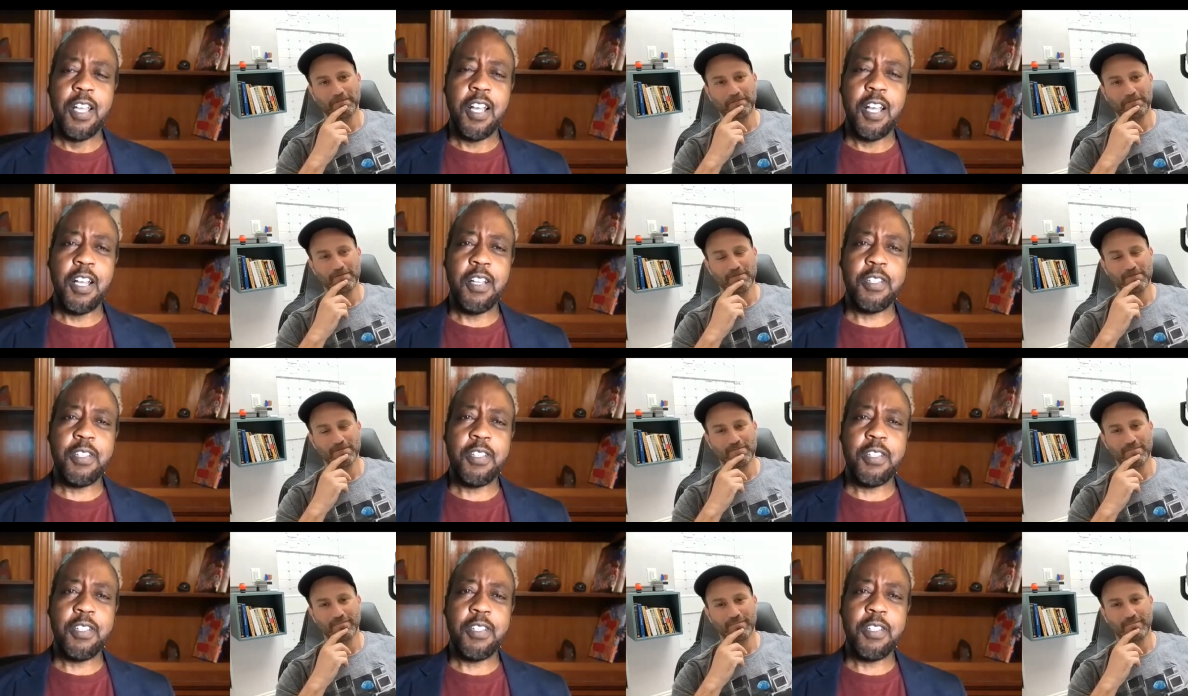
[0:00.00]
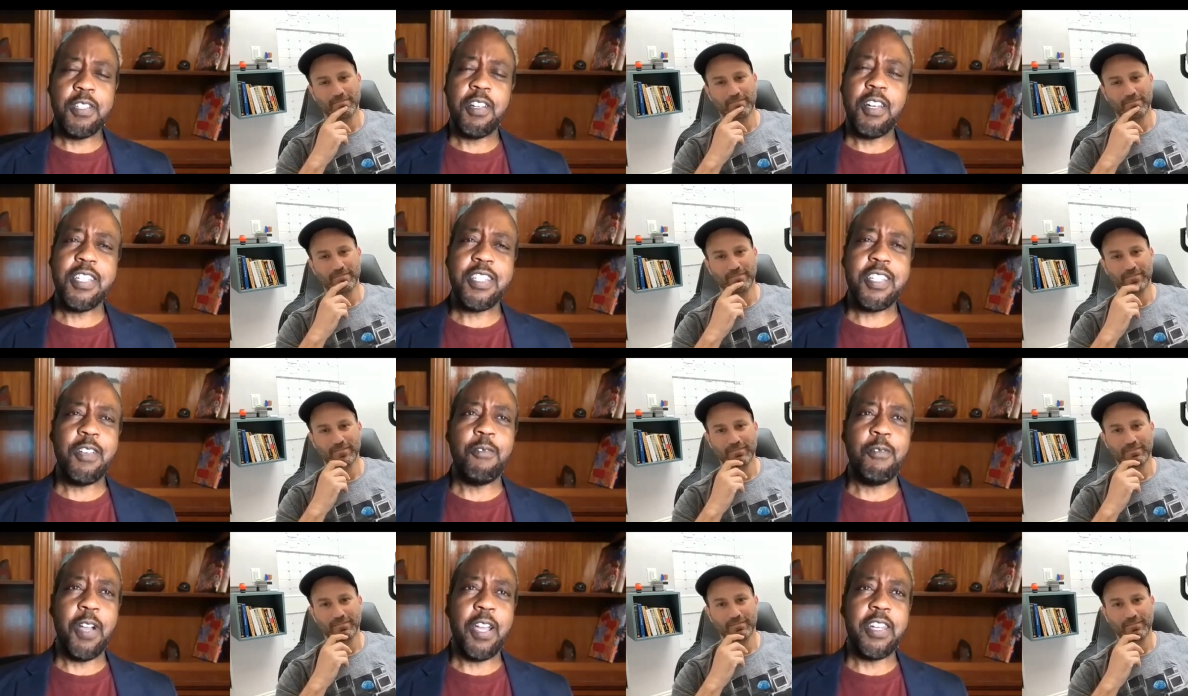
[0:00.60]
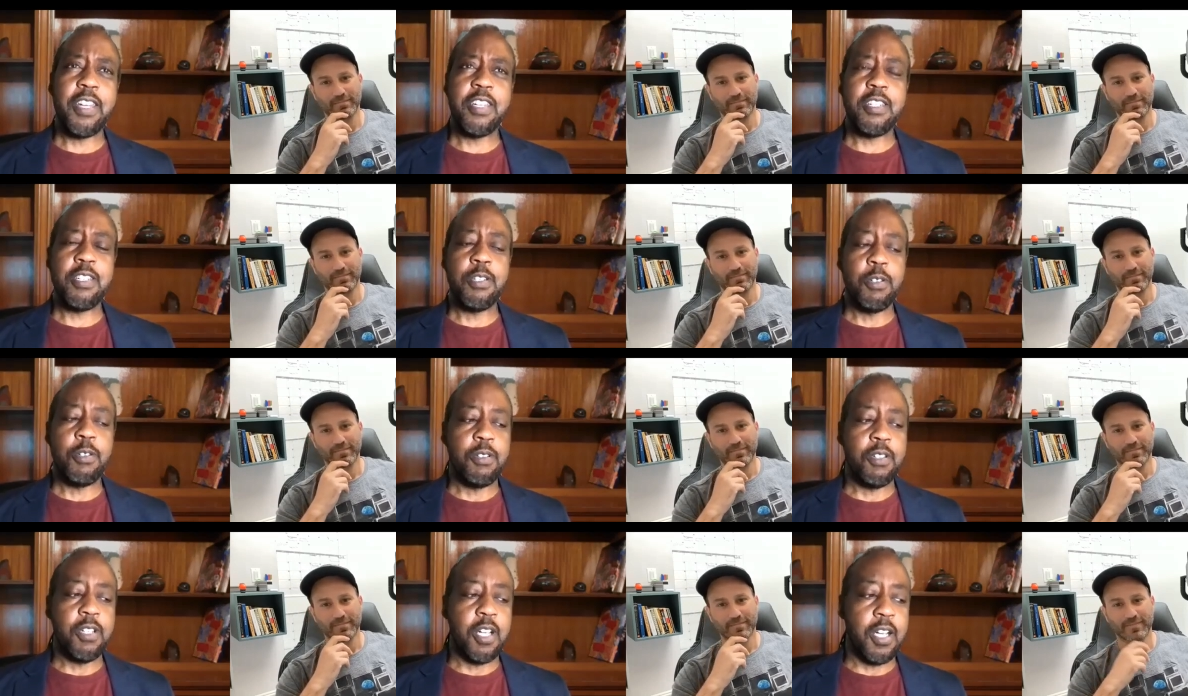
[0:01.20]
Speaker 1: Uh, so let's get right
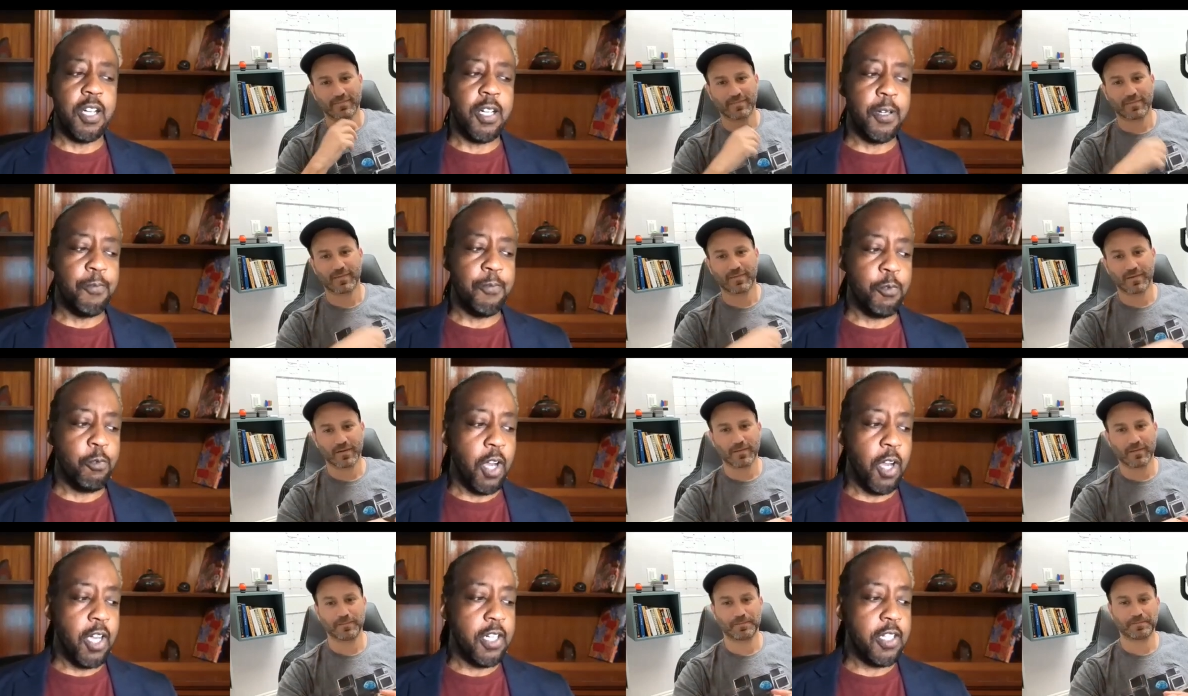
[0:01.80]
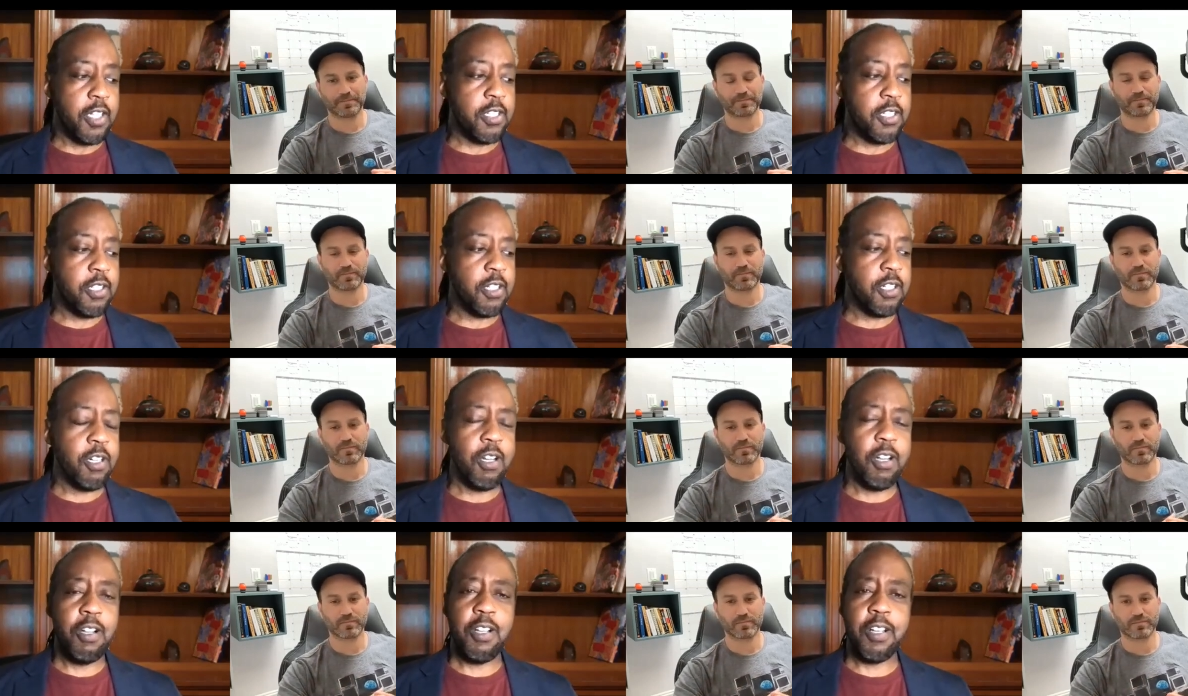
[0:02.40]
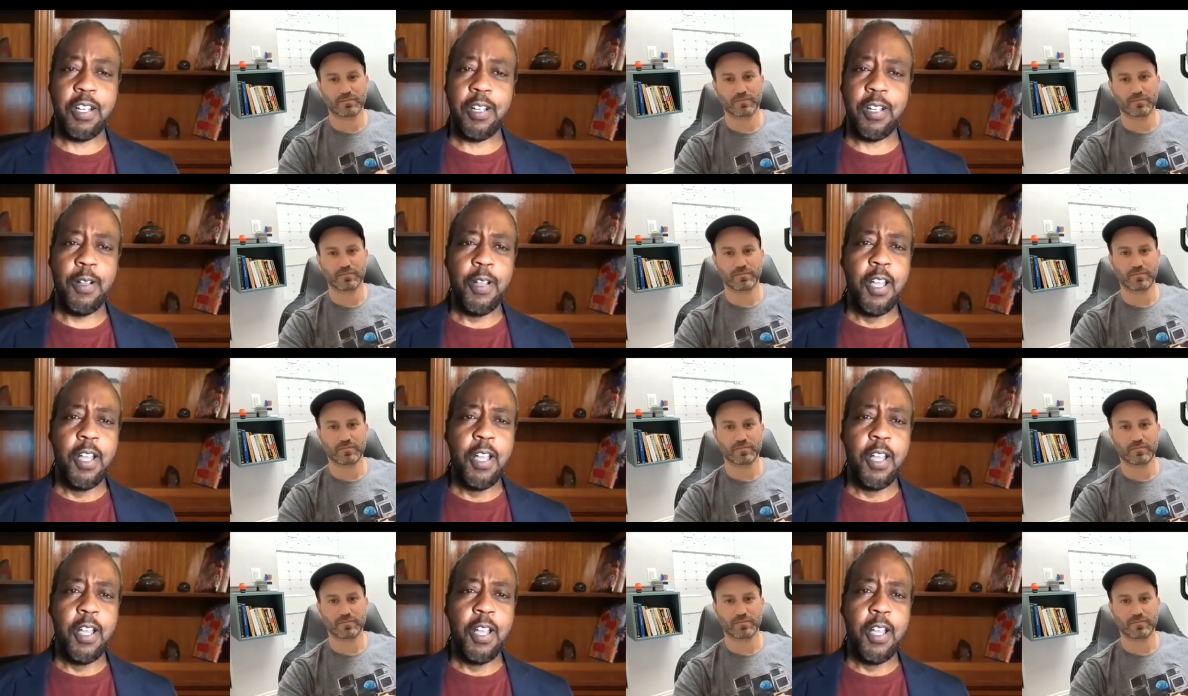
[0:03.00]
into it. Um, Roger Carter,